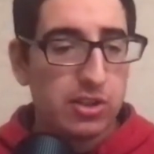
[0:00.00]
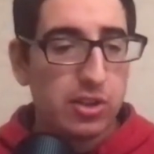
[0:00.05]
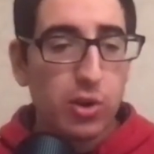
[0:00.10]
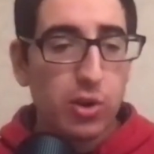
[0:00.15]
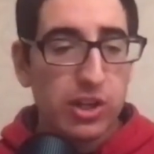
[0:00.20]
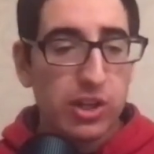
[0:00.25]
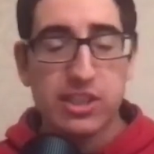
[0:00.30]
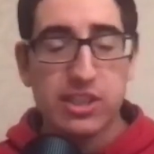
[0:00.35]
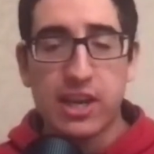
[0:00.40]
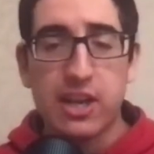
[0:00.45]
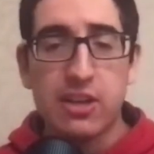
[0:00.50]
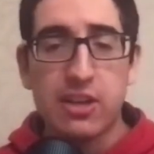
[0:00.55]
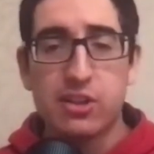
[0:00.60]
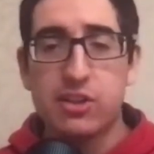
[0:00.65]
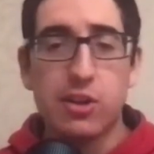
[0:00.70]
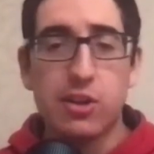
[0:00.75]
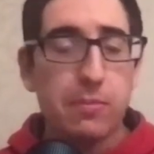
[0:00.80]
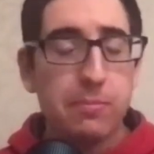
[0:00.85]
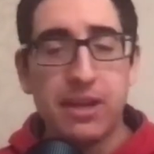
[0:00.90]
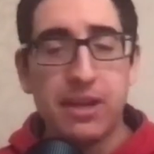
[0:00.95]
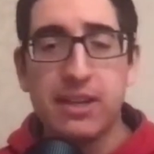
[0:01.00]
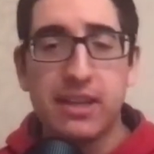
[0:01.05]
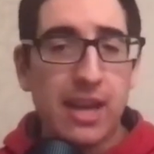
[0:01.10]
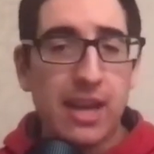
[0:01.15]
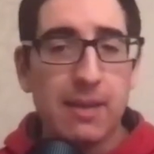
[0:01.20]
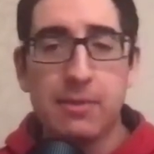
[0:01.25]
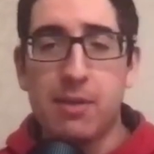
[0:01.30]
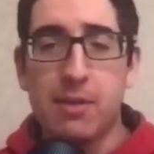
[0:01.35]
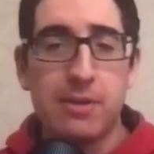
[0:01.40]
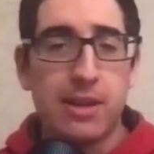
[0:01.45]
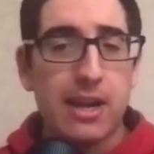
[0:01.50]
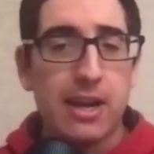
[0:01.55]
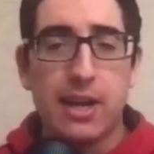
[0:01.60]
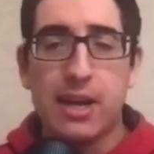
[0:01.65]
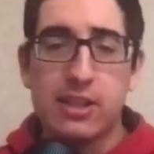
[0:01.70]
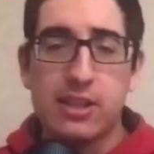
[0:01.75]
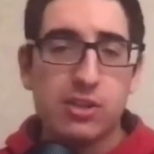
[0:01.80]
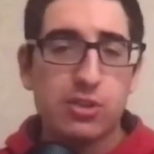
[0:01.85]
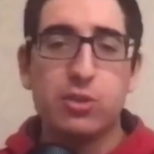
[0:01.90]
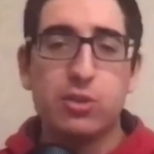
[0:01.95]
Corey Sanders, big name coming out of
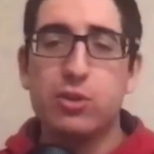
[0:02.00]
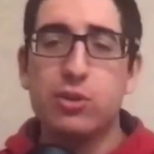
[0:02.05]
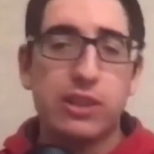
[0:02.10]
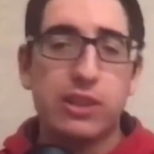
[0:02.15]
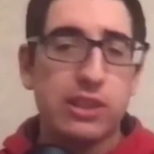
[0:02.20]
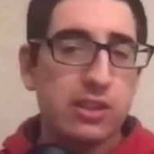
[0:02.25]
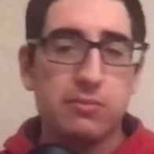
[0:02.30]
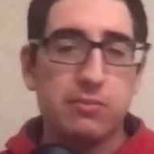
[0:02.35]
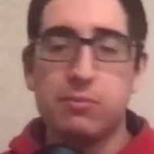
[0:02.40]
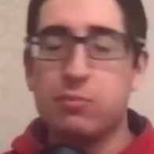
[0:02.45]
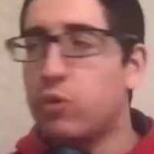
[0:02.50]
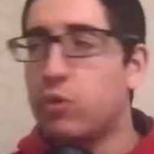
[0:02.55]
high school and